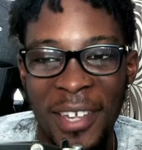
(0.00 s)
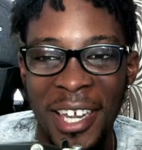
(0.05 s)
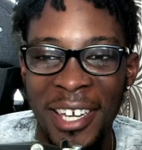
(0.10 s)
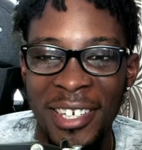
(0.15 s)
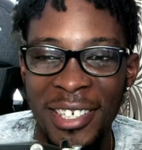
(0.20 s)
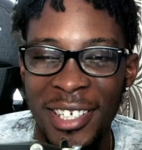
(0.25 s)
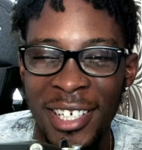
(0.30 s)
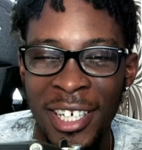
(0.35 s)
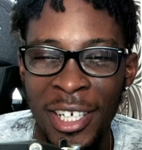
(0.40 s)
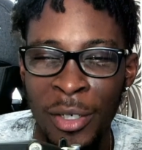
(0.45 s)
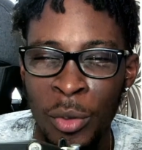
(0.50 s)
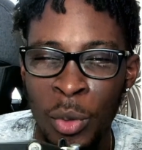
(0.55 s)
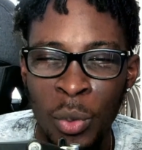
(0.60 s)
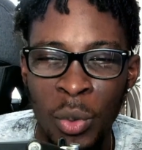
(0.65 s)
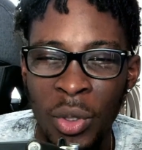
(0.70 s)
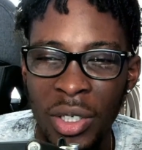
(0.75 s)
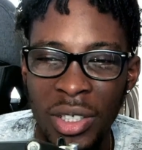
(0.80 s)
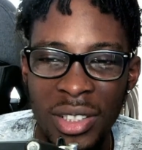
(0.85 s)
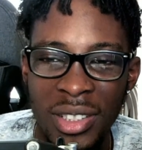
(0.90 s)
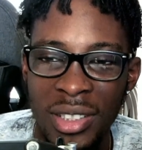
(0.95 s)
Any guy will
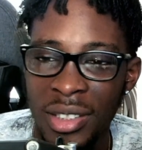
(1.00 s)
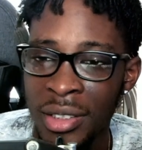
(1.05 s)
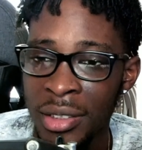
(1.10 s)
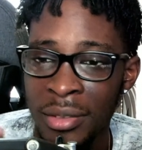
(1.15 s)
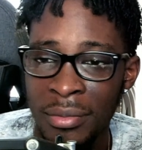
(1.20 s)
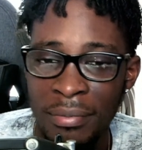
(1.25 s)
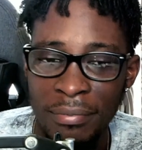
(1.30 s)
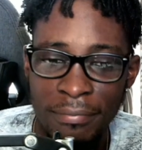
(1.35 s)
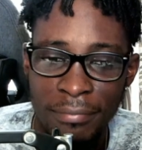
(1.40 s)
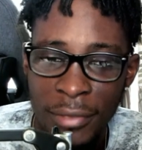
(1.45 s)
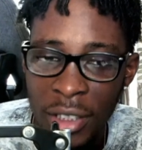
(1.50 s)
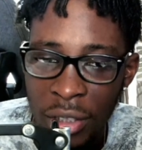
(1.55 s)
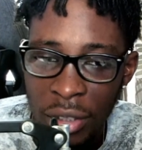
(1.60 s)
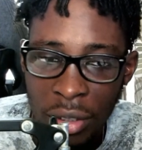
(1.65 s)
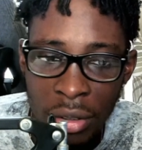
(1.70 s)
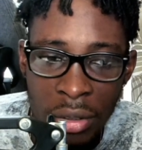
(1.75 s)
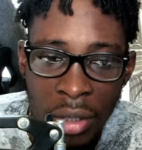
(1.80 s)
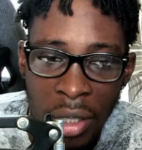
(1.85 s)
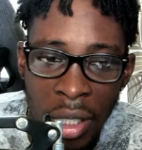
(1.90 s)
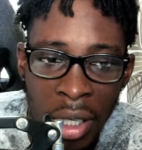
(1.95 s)
want to, you
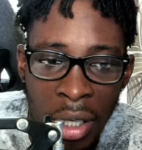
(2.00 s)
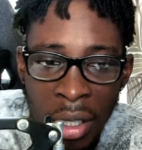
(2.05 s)
know,